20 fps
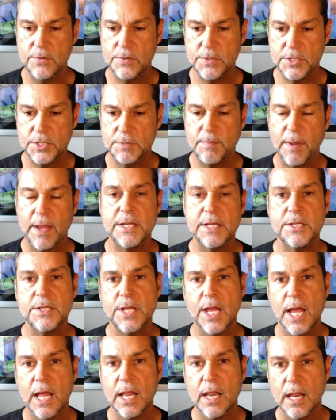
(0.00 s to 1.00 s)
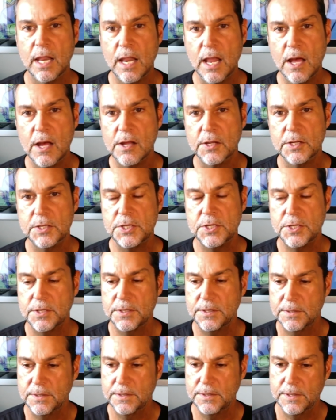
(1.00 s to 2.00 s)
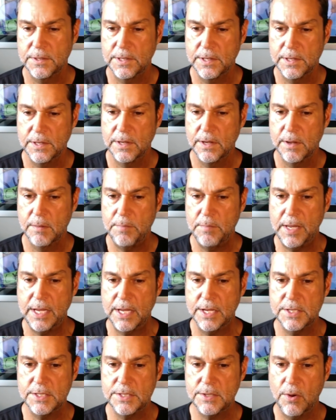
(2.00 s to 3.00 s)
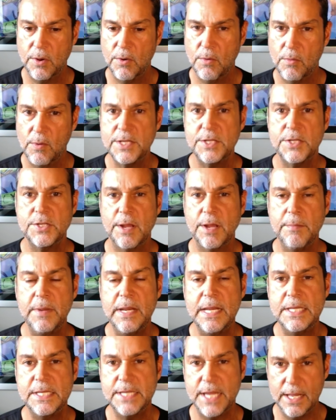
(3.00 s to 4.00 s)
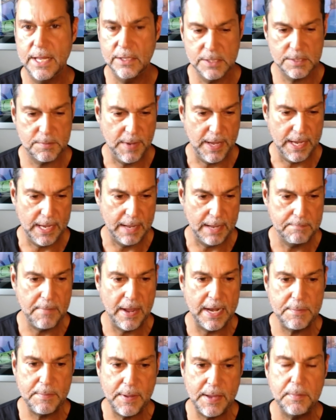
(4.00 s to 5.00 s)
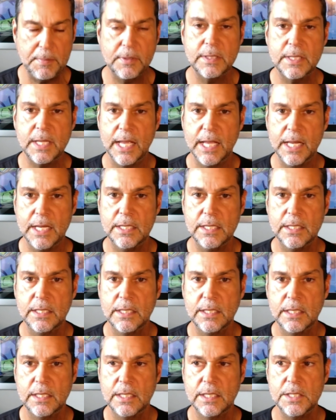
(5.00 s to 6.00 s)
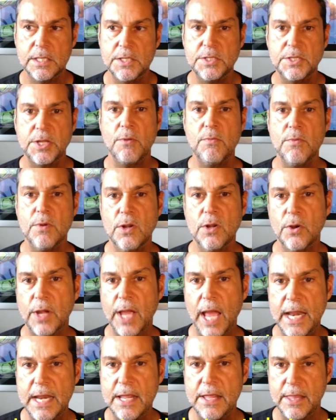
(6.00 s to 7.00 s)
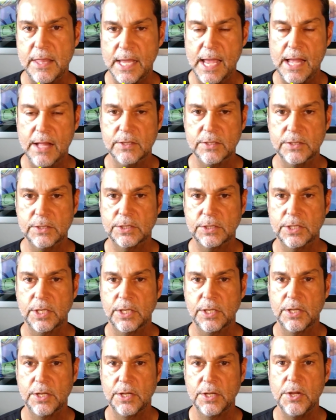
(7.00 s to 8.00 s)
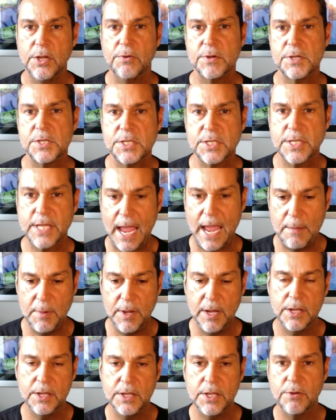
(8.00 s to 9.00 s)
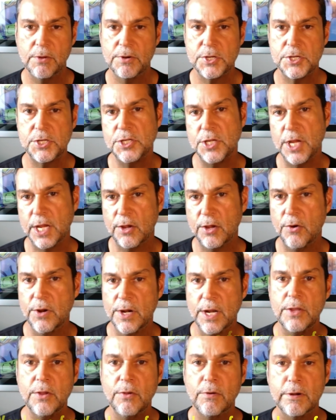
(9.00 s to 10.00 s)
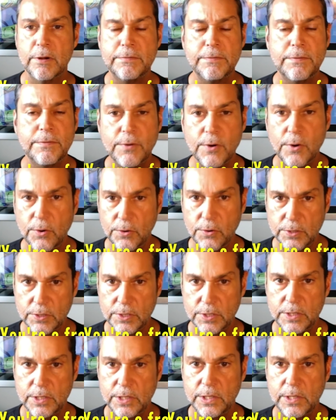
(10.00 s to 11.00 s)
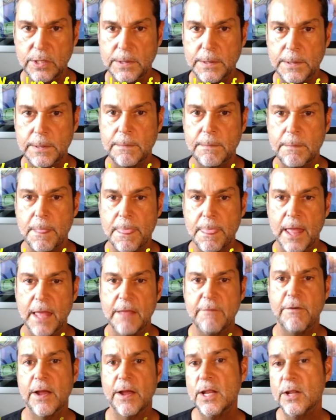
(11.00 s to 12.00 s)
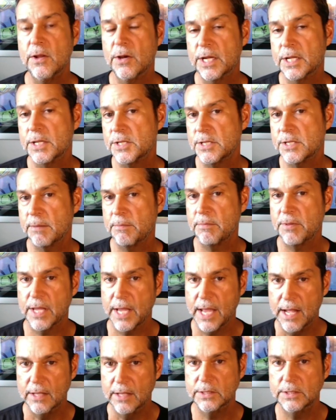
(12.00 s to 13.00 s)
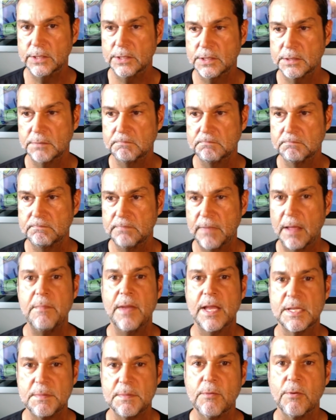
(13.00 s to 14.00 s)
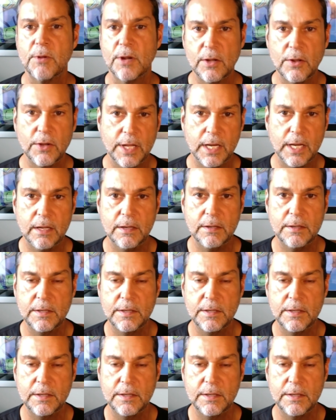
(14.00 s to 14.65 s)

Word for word: space at large. Because when somebody tells me, and many people did, don't look at anything else, you're a scammer, you're a shitcoiner, you're a fraud. If I look at something else, that makes me want to look at it.